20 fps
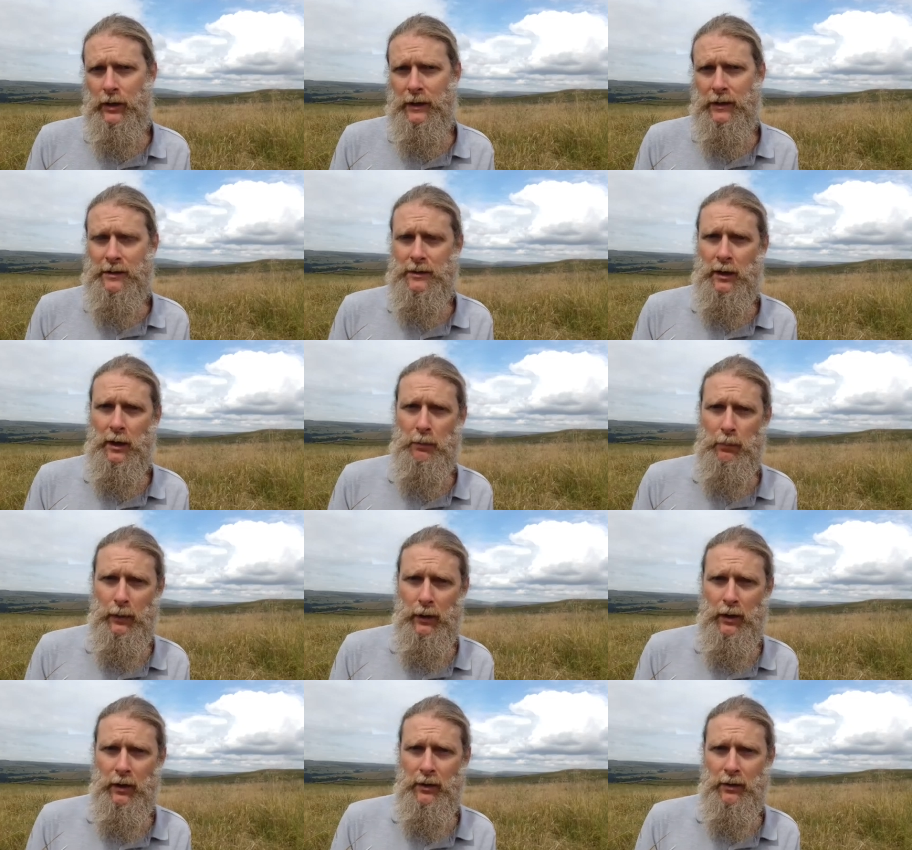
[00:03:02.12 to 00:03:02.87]
that it's our
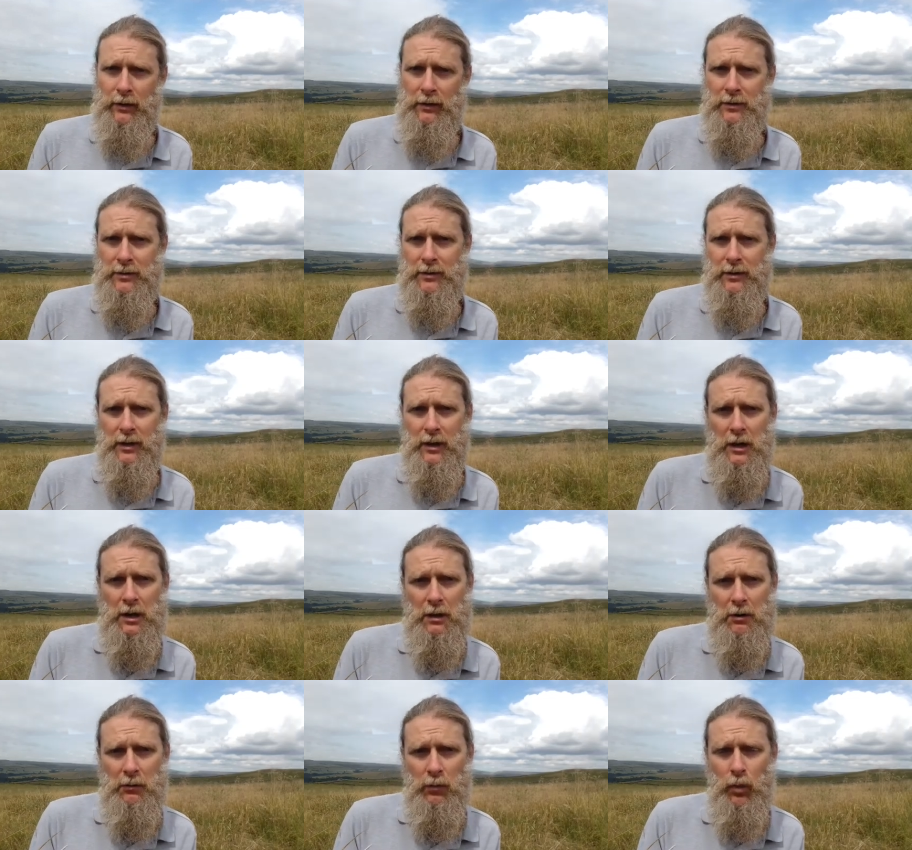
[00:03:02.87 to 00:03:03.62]
partners,
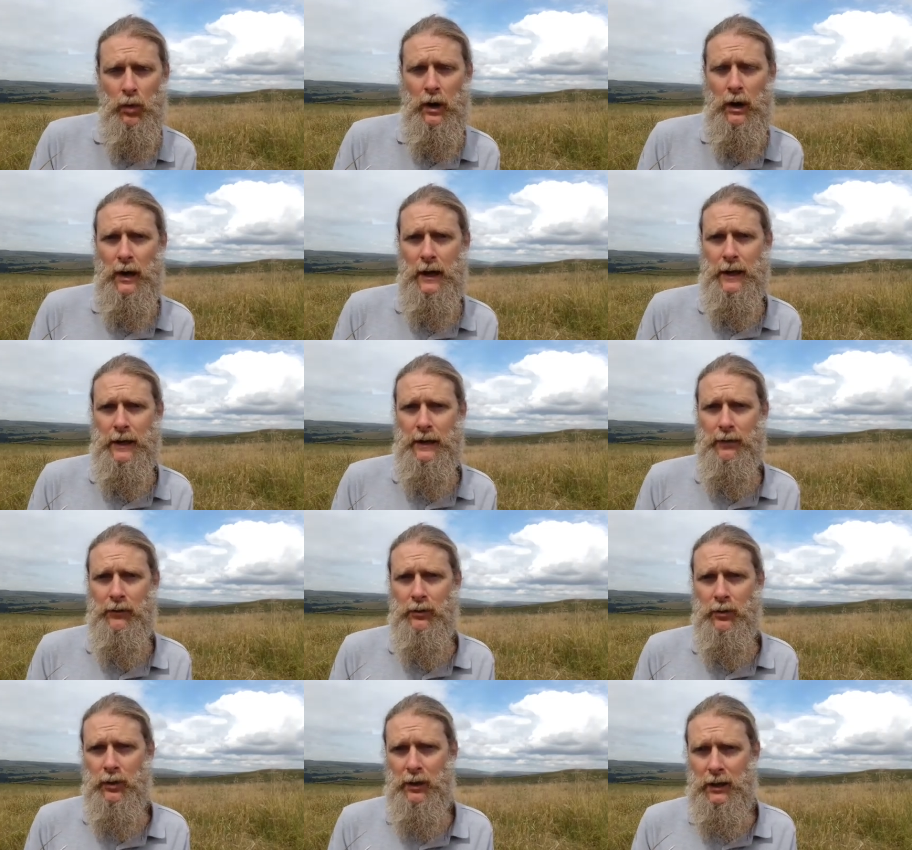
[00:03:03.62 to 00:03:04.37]
our
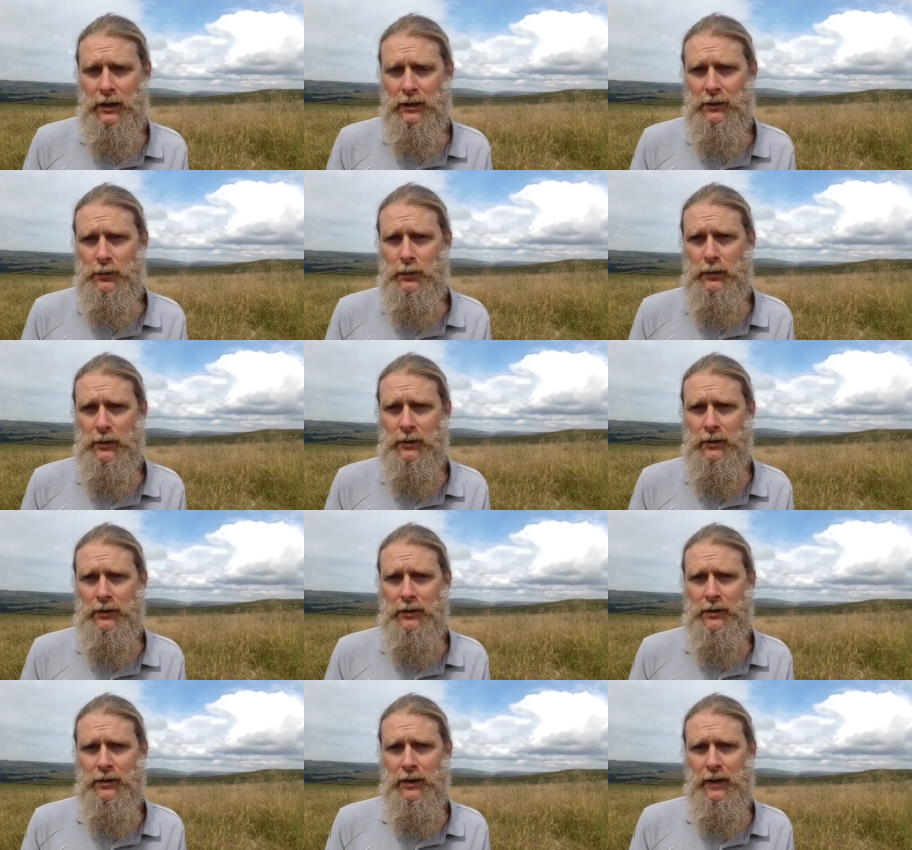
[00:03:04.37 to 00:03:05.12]
wives, our
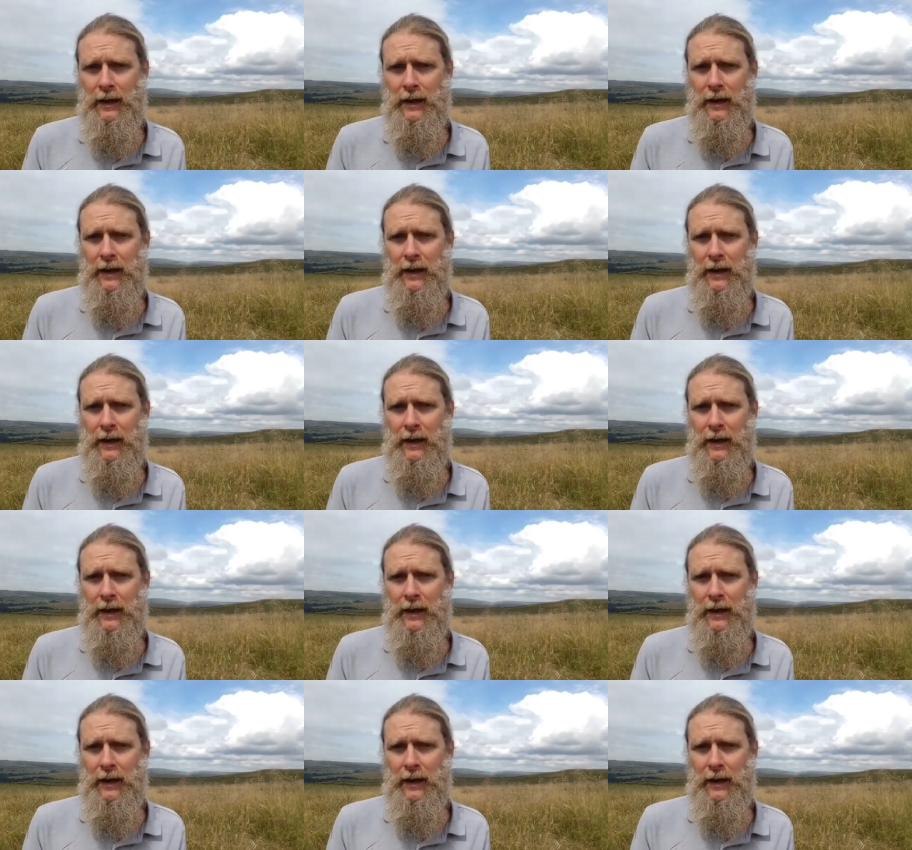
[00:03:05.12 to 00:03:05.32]
husbands,